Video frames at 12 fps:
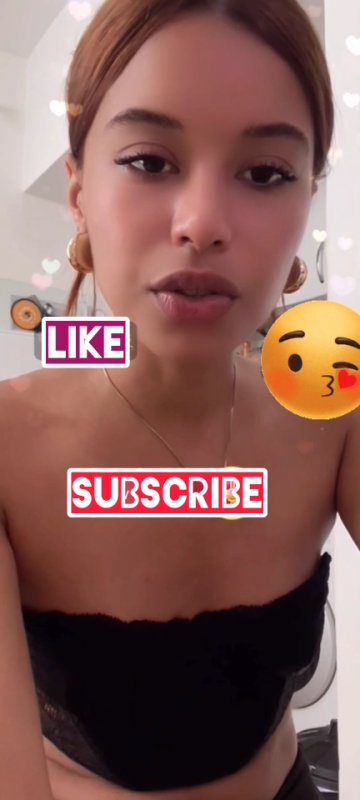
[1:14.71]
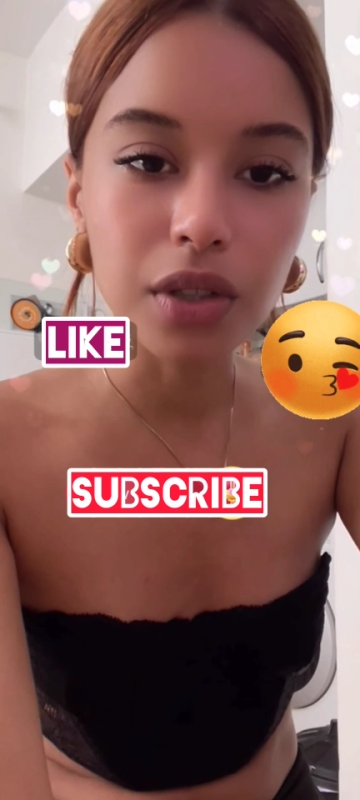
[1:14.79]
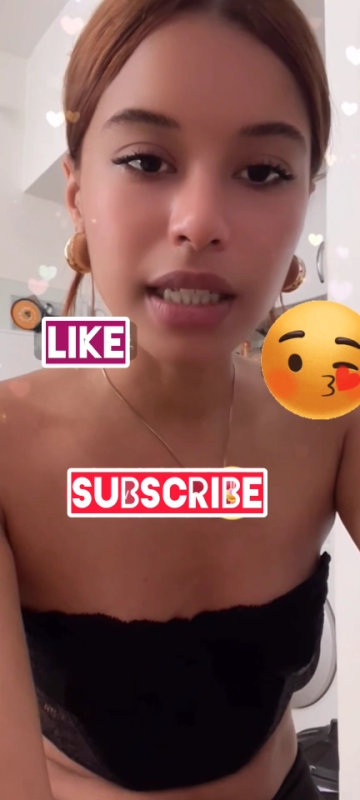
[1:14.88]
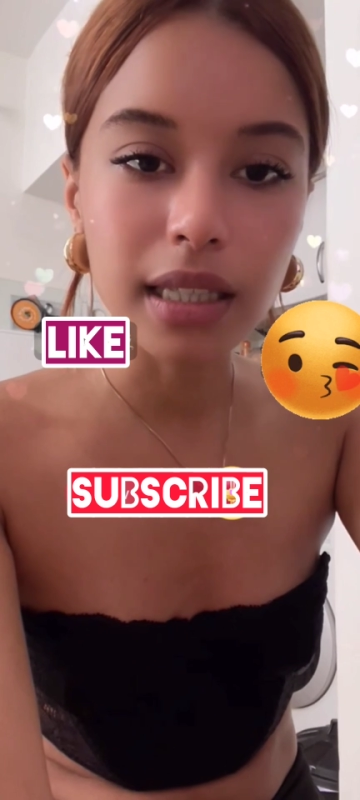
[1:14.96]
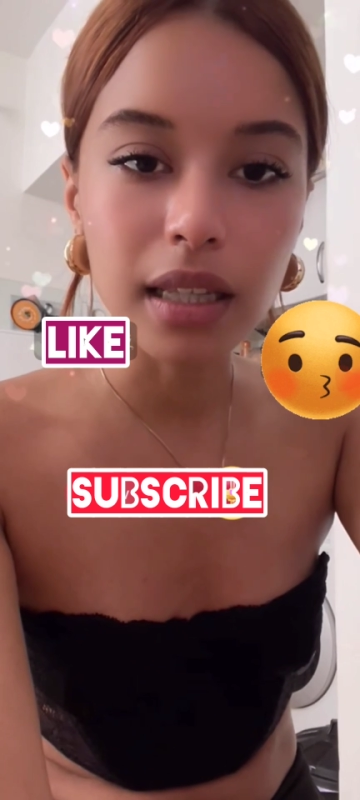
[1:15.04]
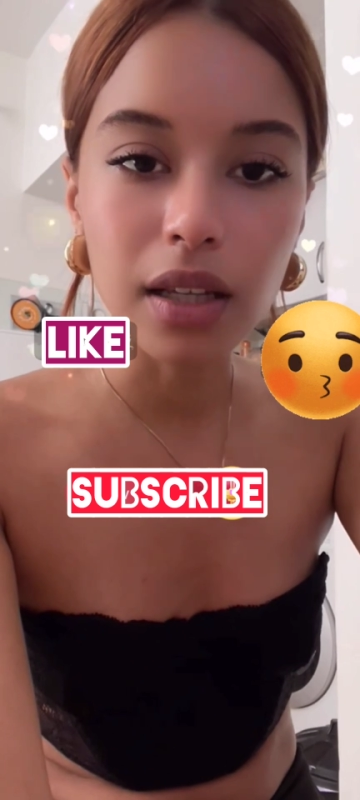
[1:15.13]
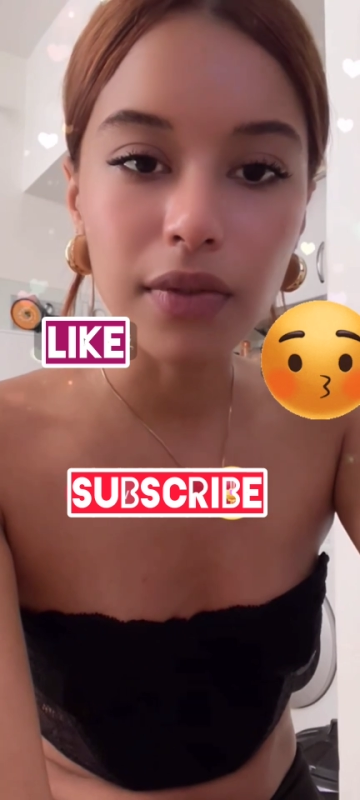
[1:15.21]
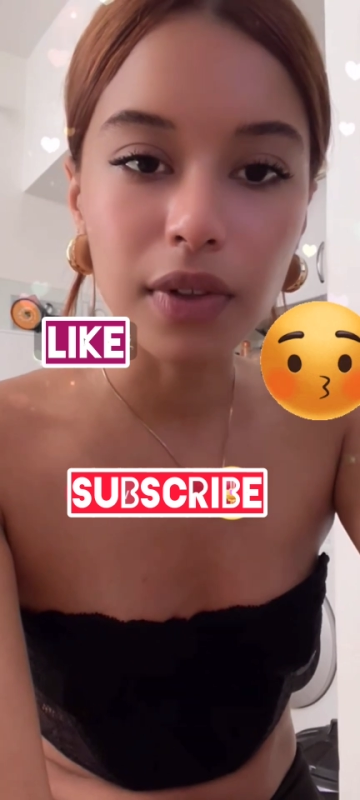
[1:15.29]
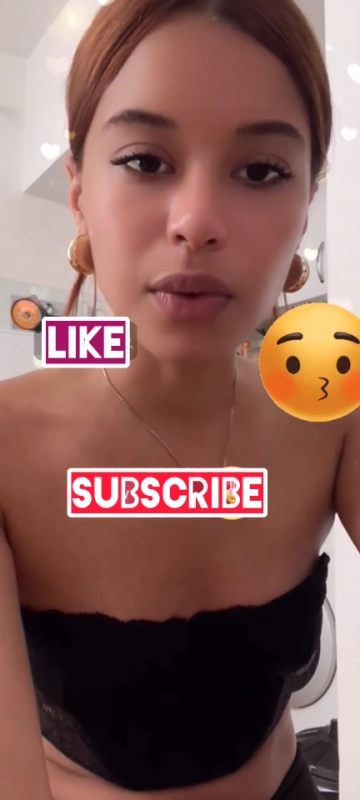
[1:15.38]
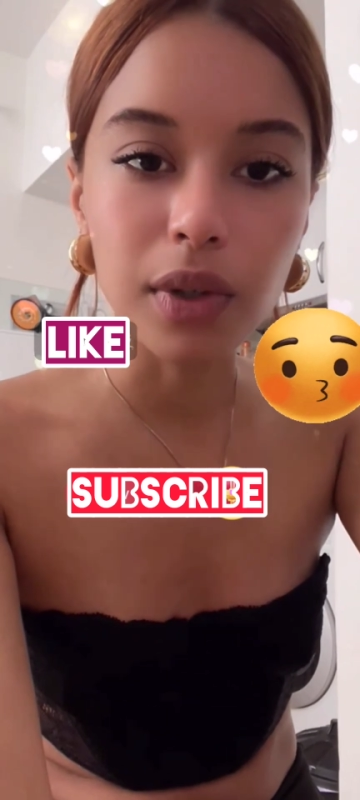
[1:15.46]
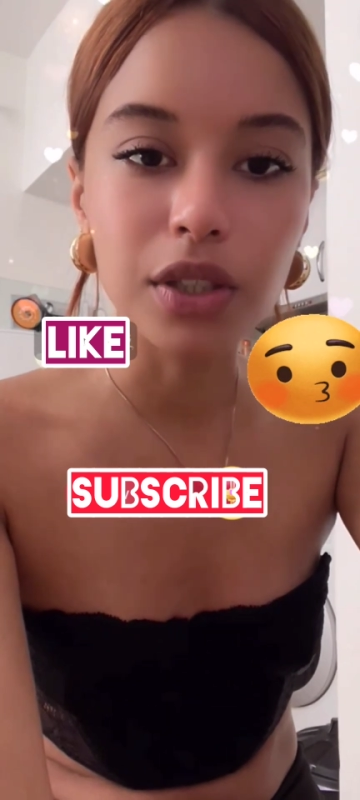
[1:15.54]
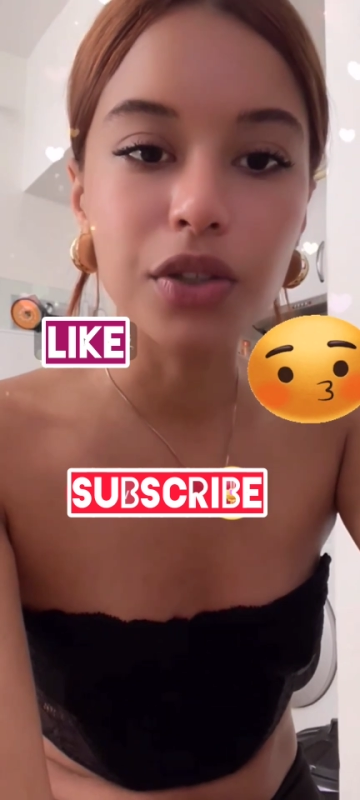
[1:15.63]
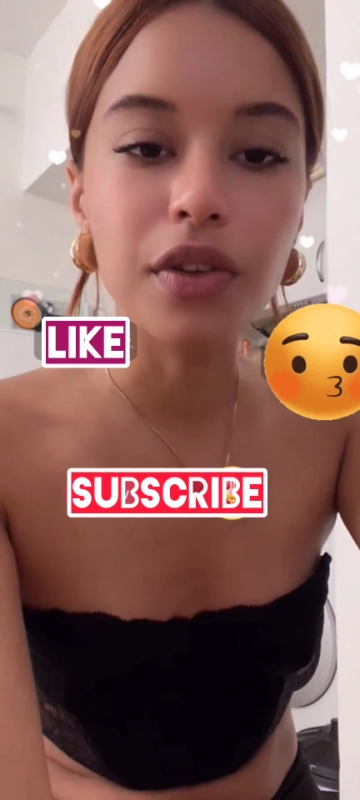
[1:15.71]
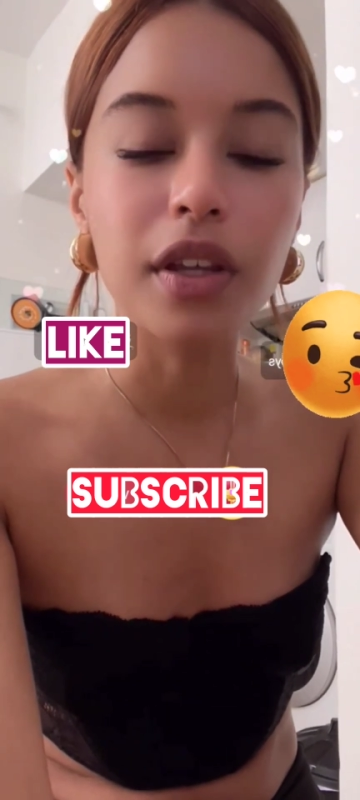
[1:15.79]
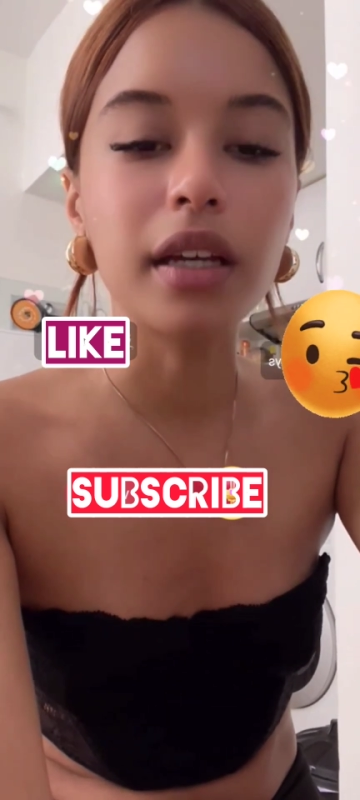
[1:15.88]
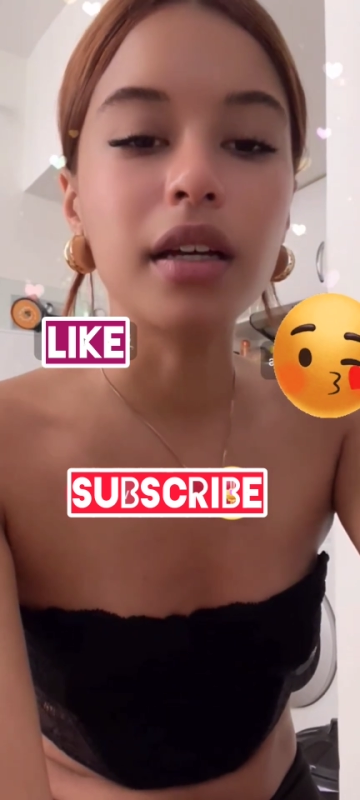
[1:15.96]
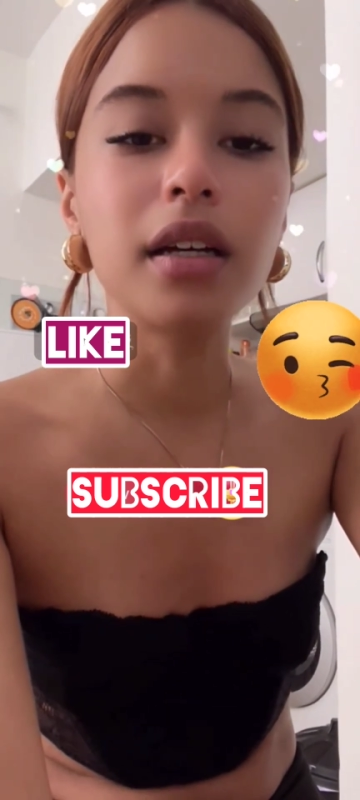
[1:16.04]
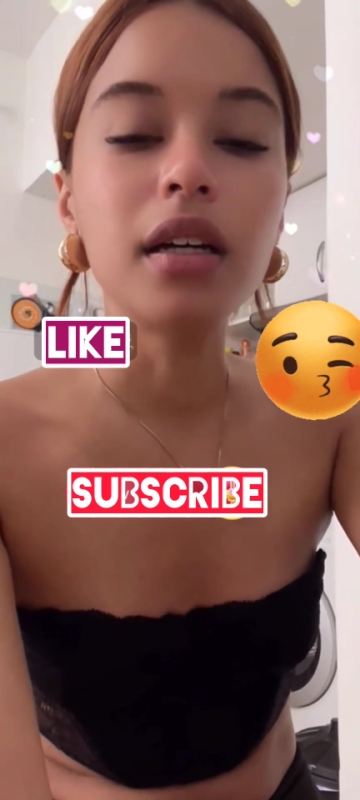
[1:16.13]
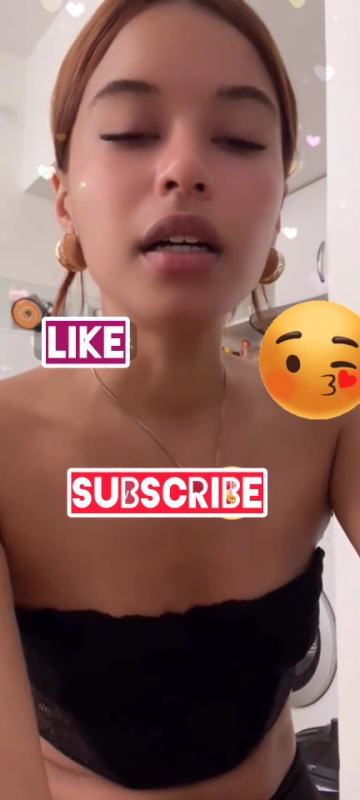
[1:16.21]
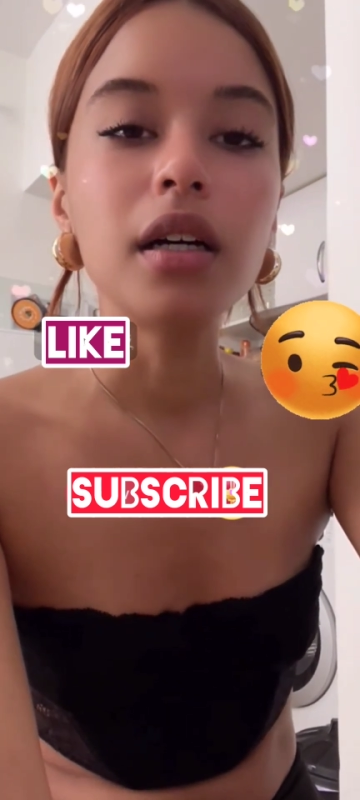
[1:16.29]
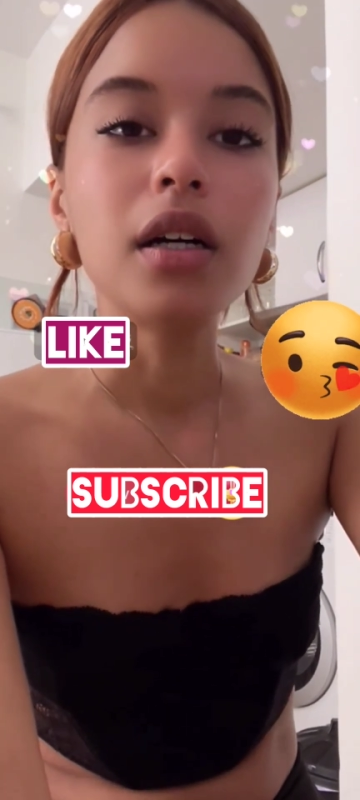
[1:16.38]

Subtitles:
so nice and lovely. What do you think?